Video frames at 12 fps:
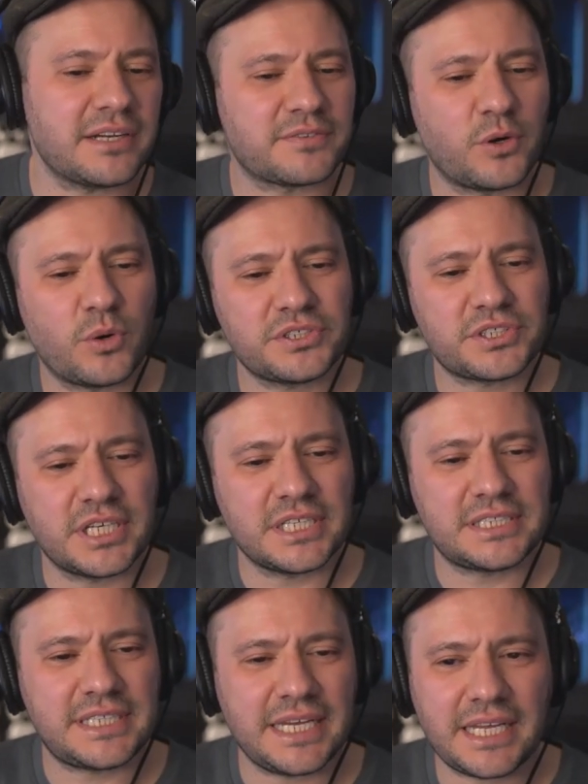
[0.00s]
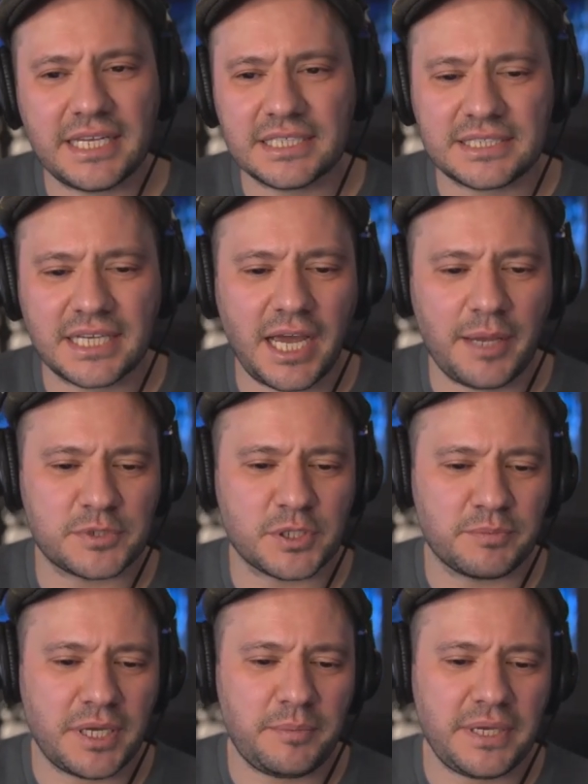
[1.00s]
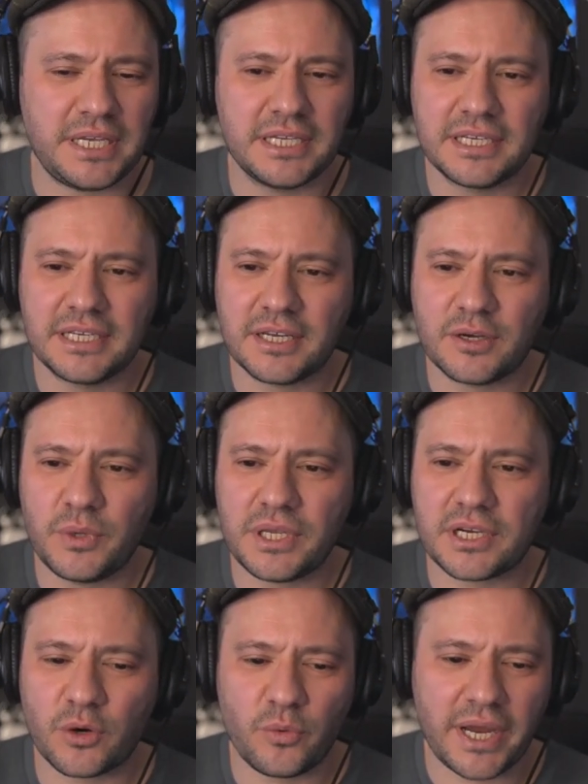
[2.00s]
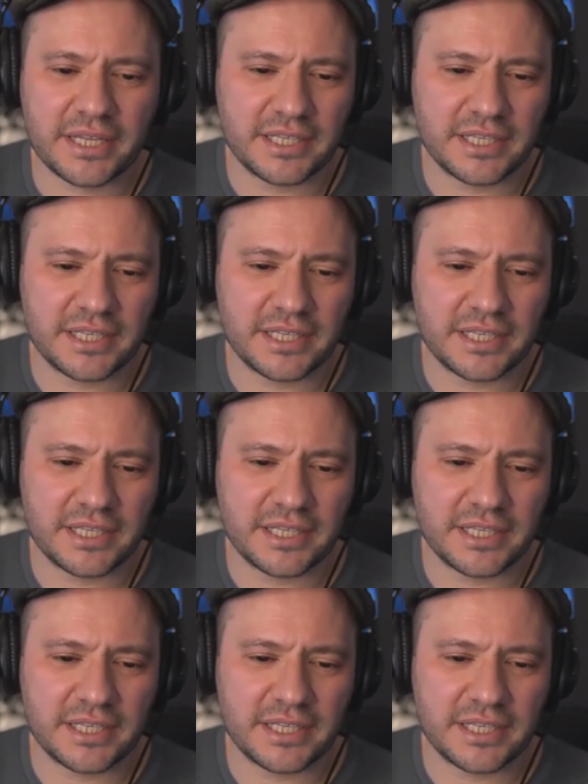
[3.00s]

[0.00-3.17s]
Of course, it's taking its time, so maybe we correct